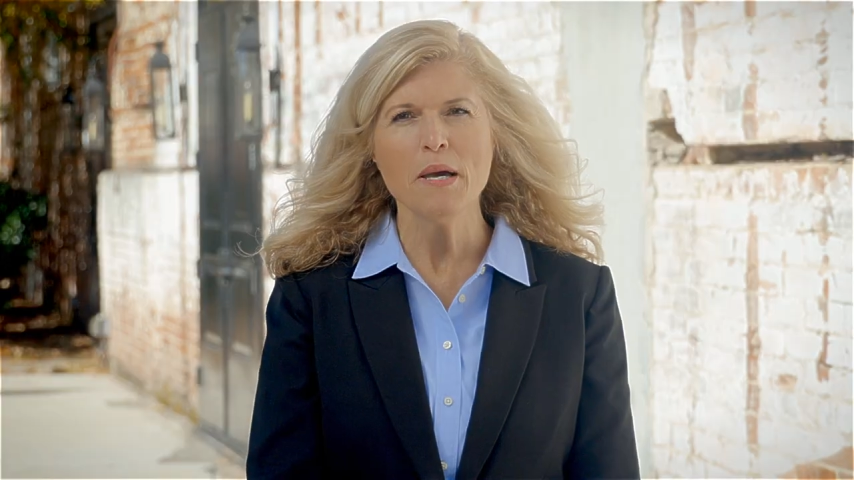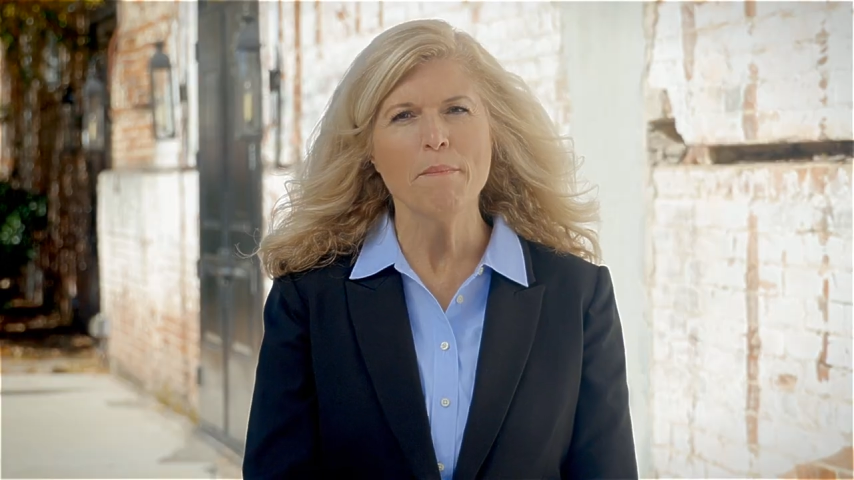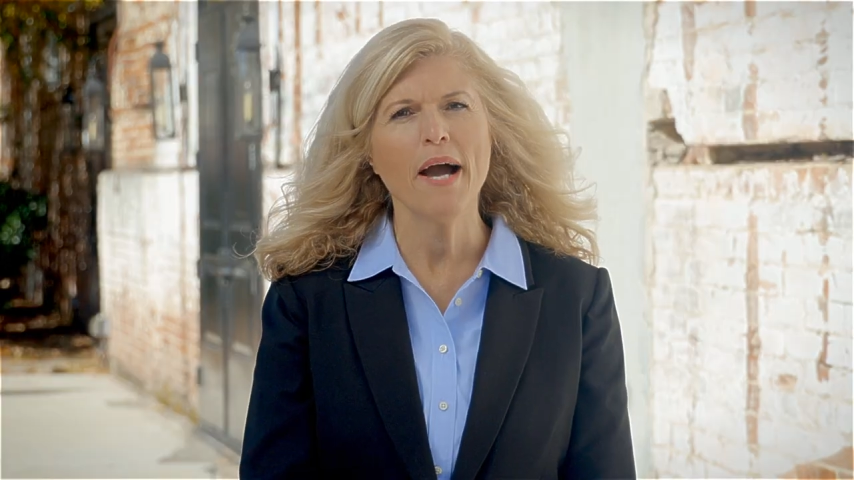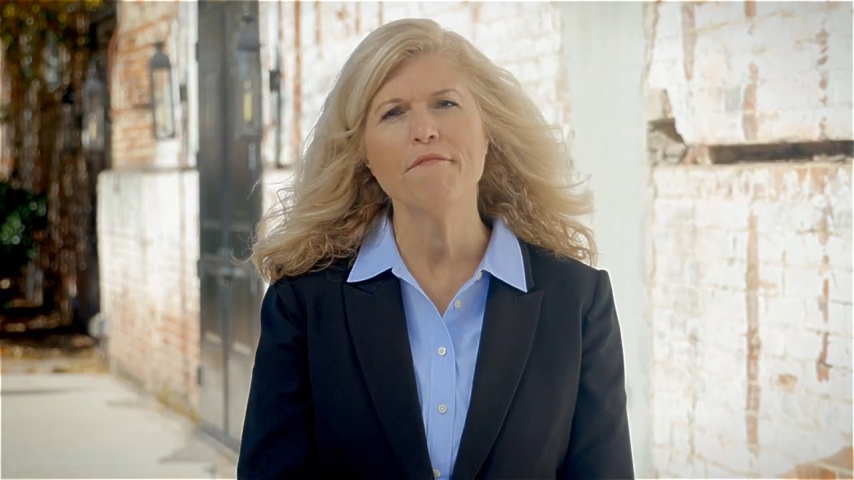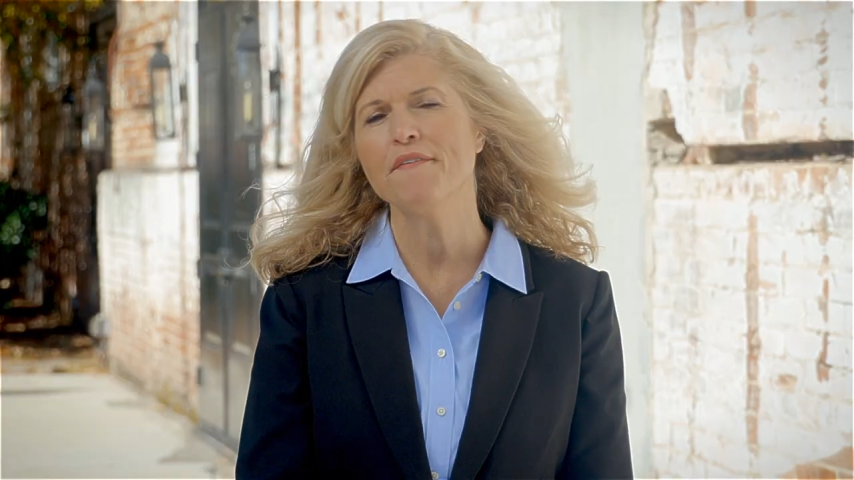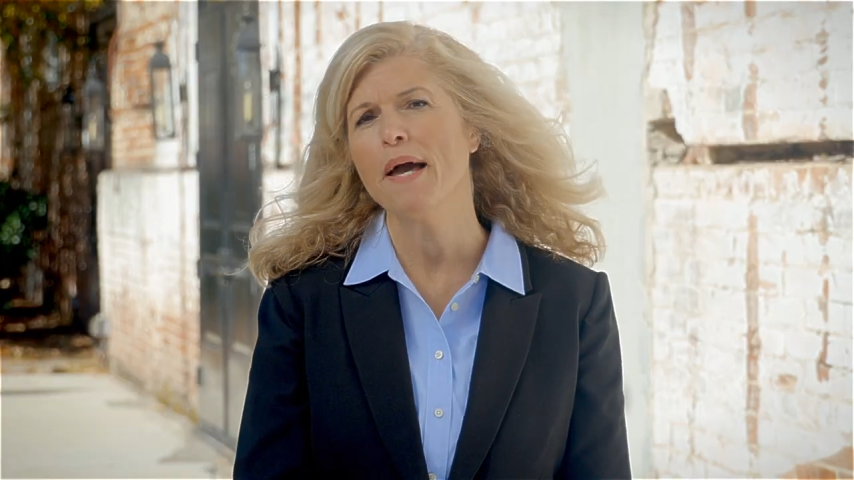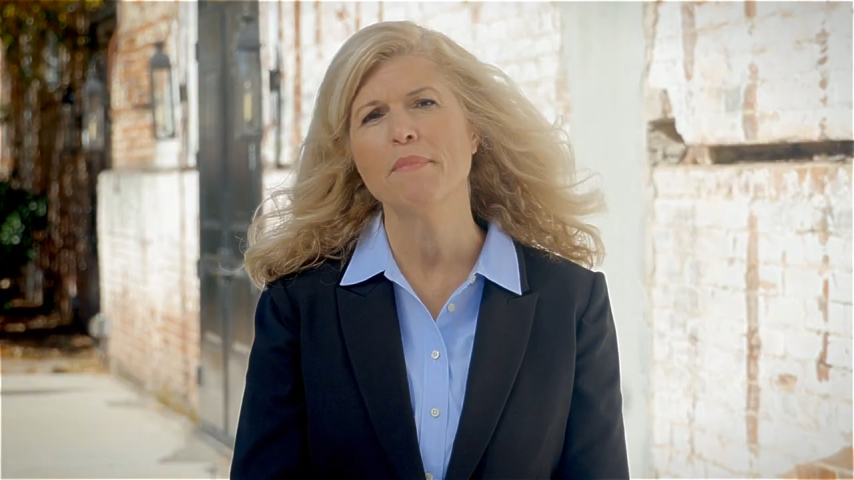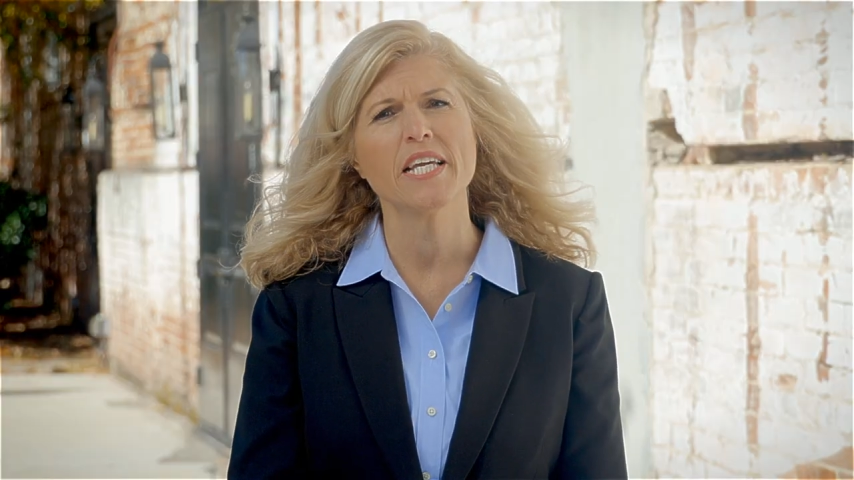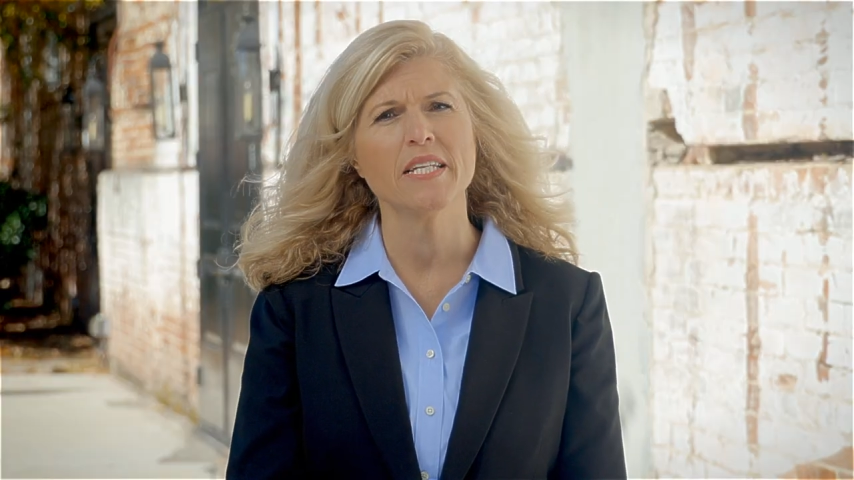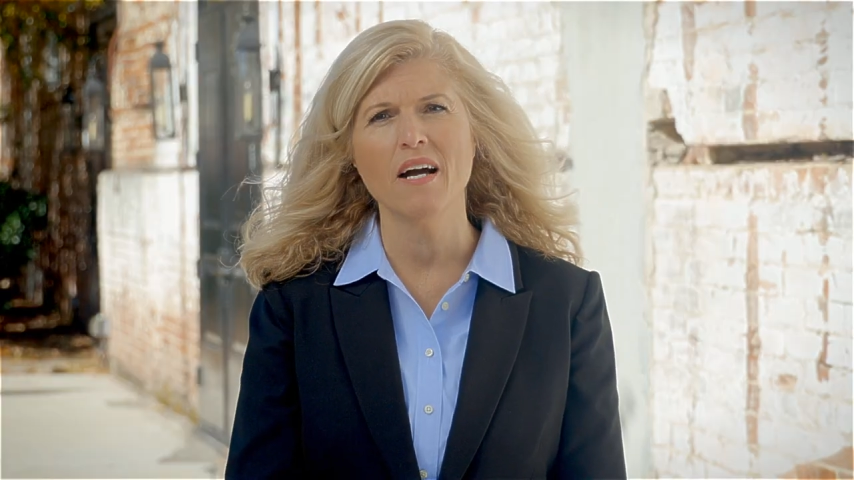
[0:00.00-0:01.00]
My
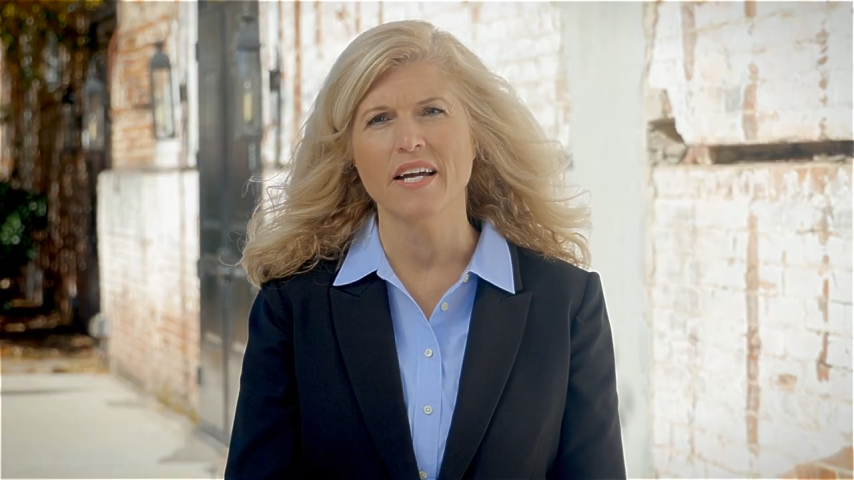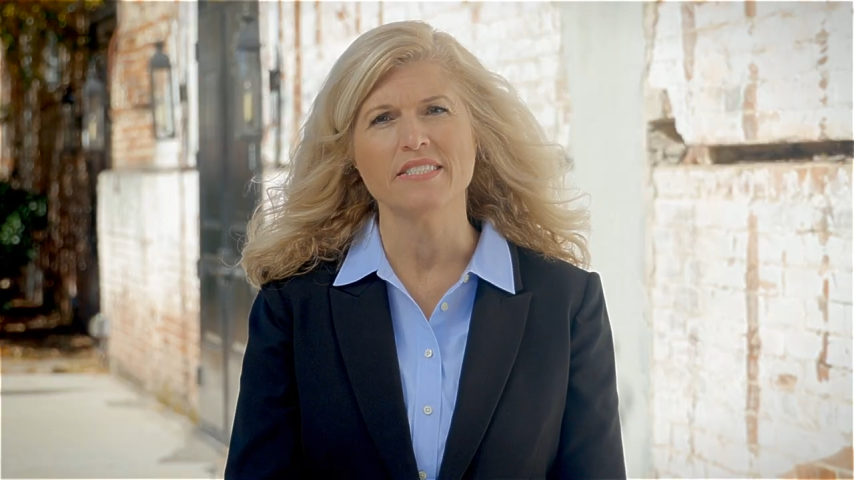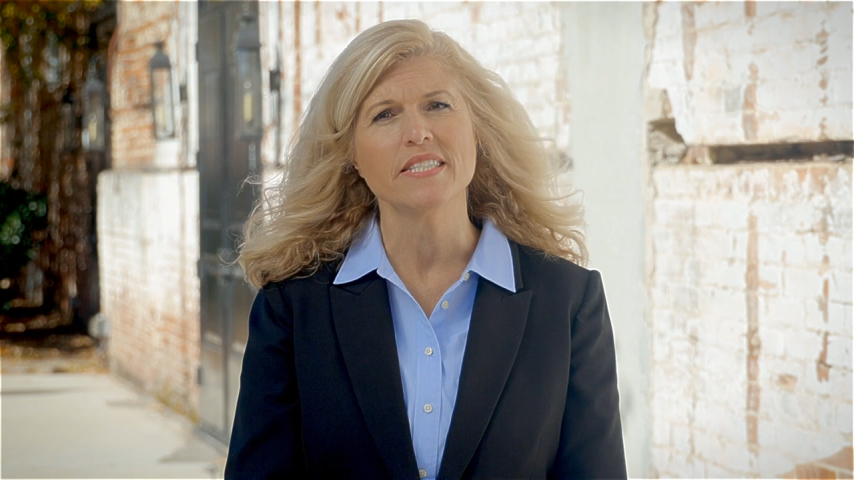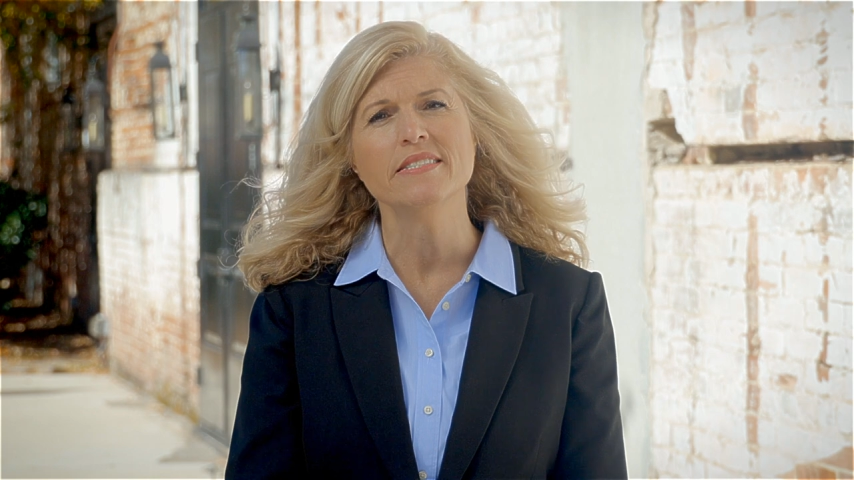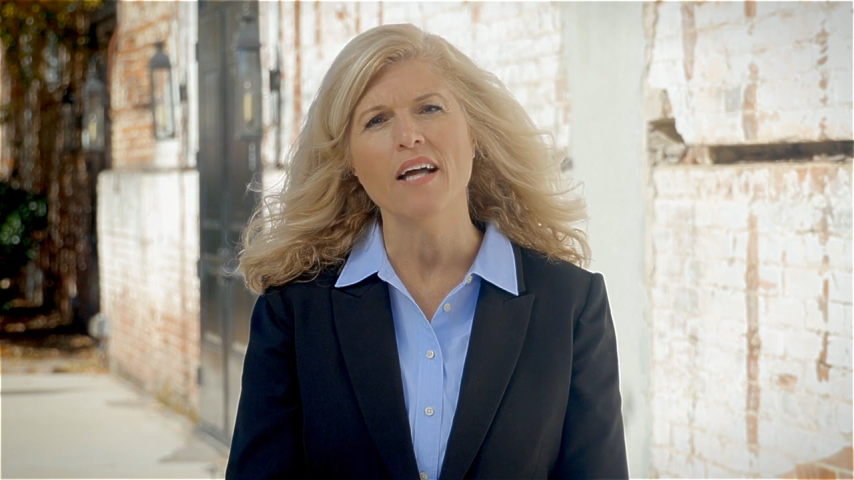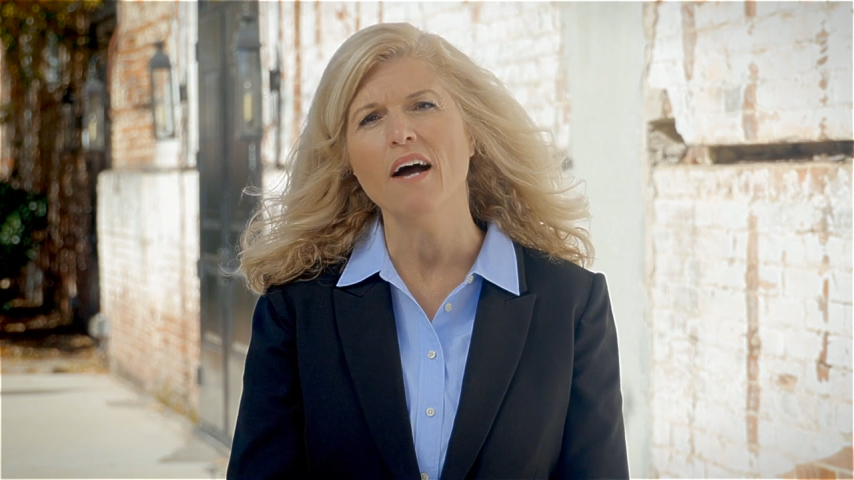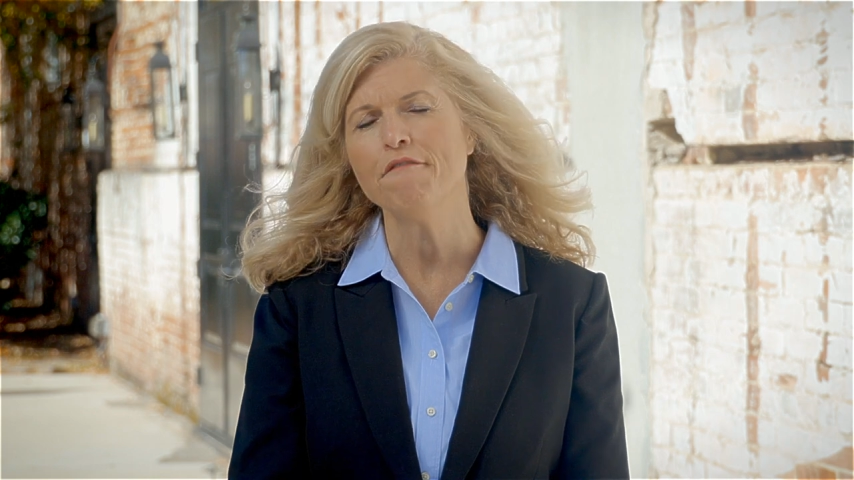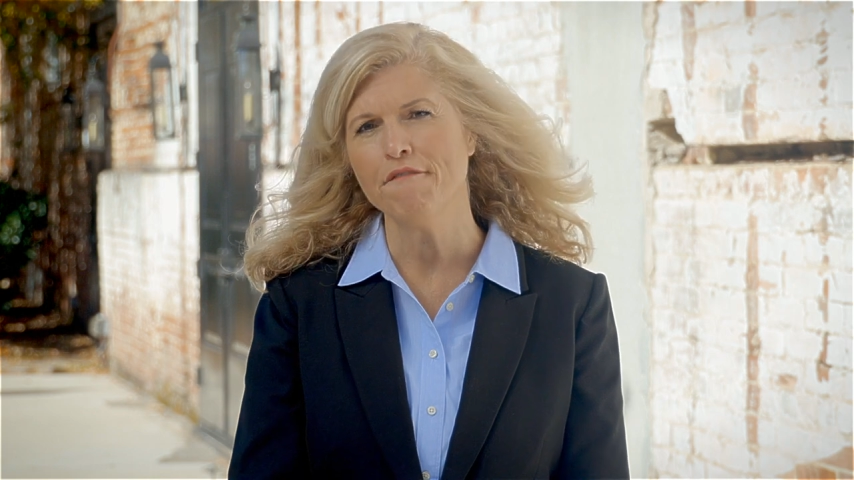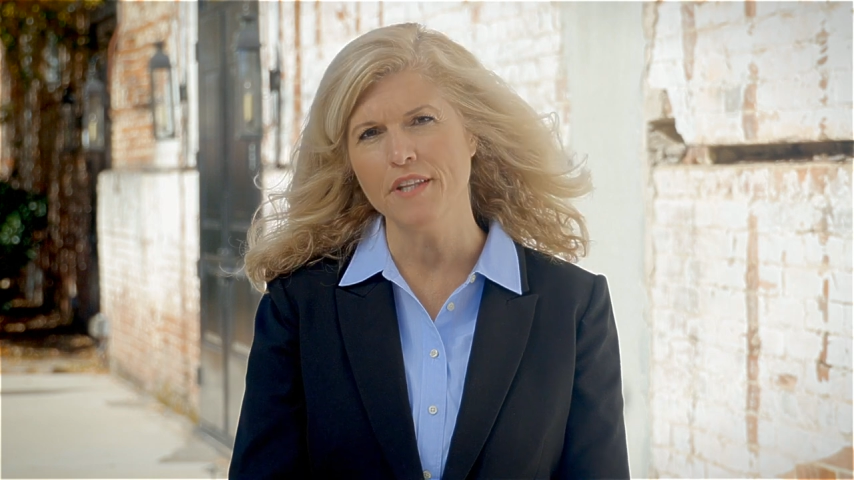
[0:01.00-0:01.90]
family and I did not